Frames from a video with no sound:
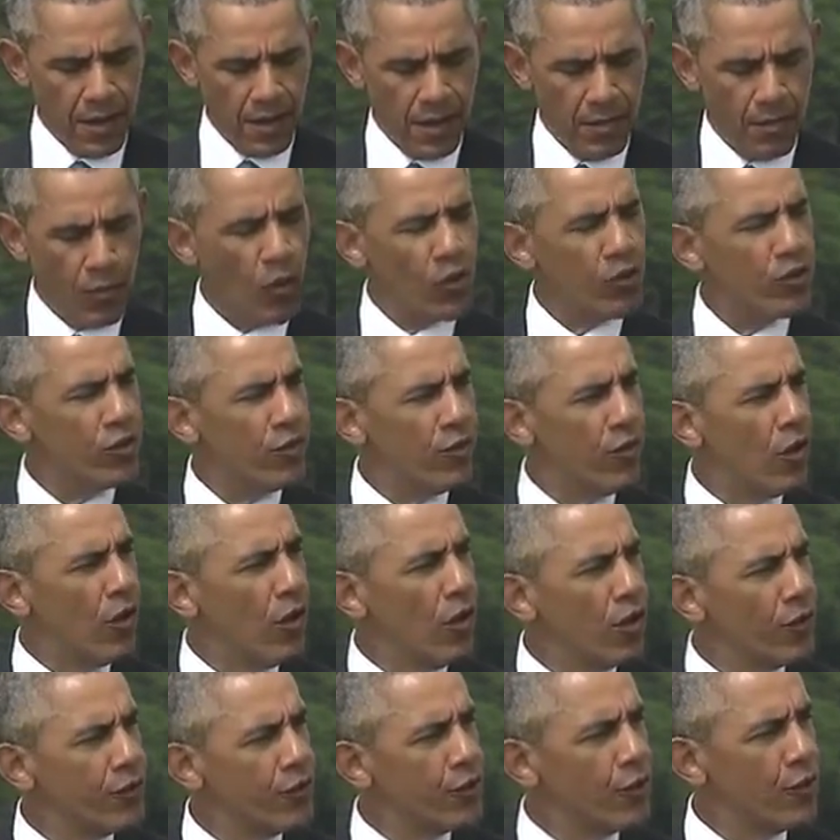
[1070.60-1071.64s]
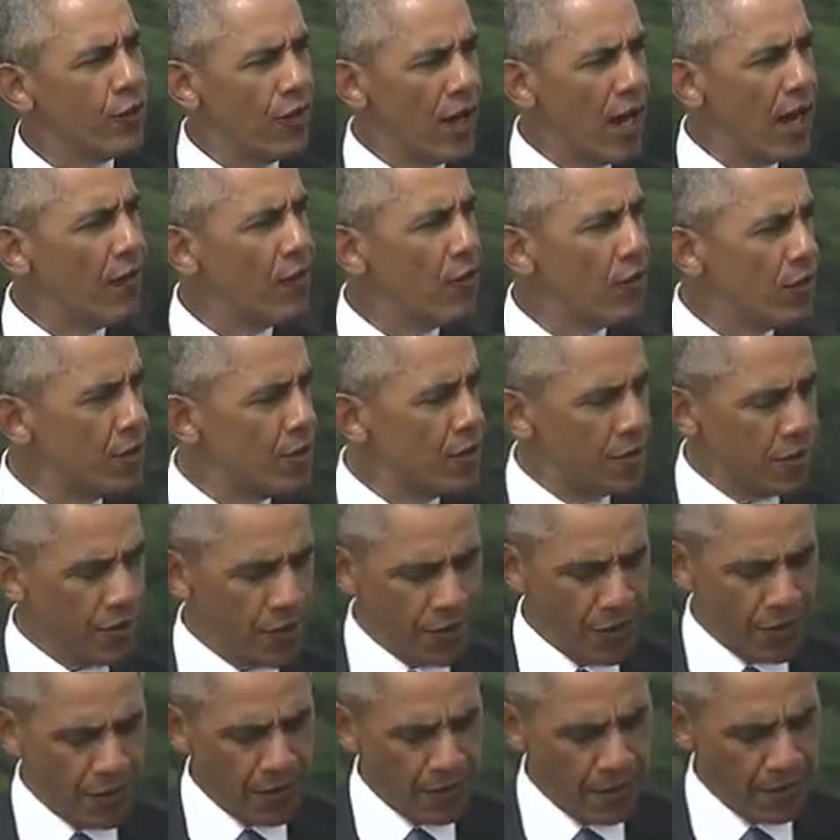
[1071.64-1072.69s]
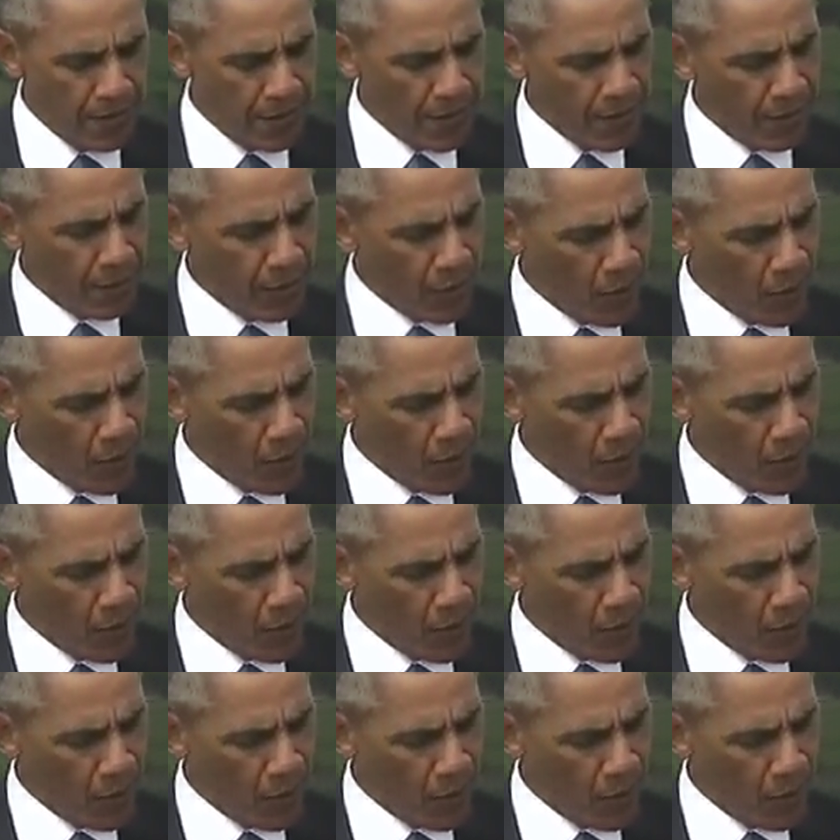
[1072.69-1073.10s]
and most of all, survivors of